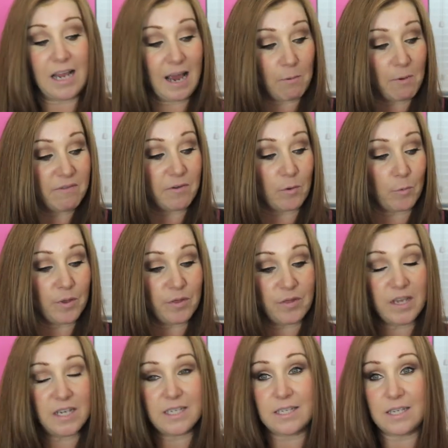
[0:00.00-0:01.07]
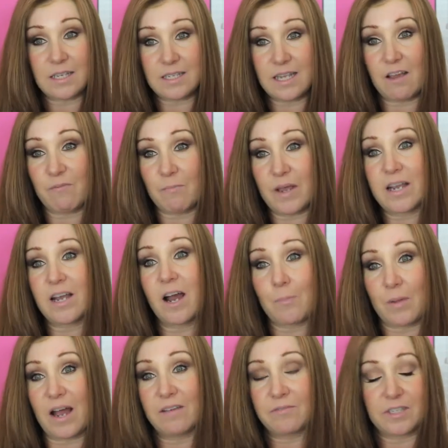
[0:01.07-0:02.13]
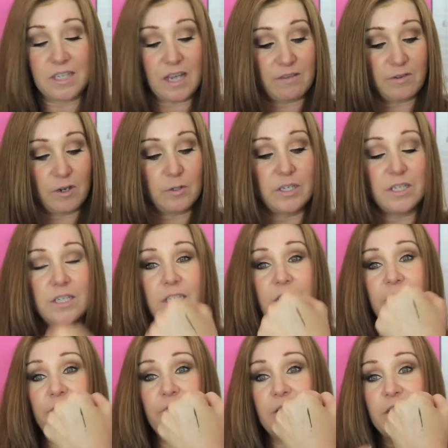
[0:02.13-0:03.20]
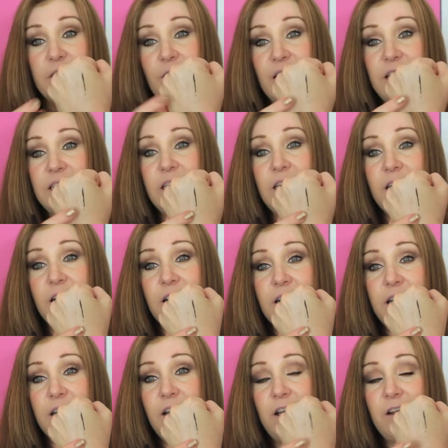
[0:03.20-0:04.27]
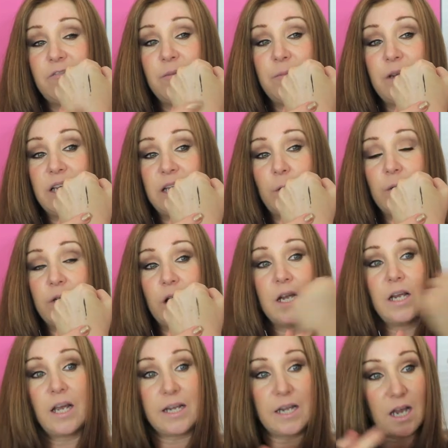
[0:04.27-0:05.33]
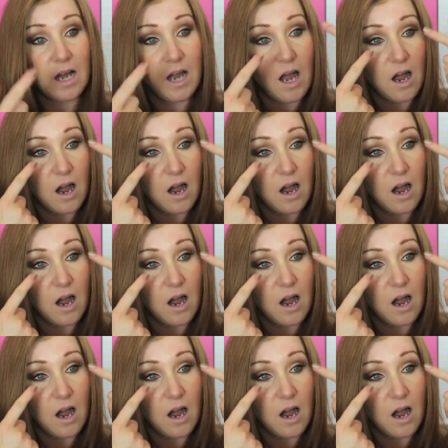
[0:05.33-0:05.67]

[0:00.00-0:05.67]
However, with this set of makeup, I have to say I've noticed a difference. So that's the line from the liquid eyeliner.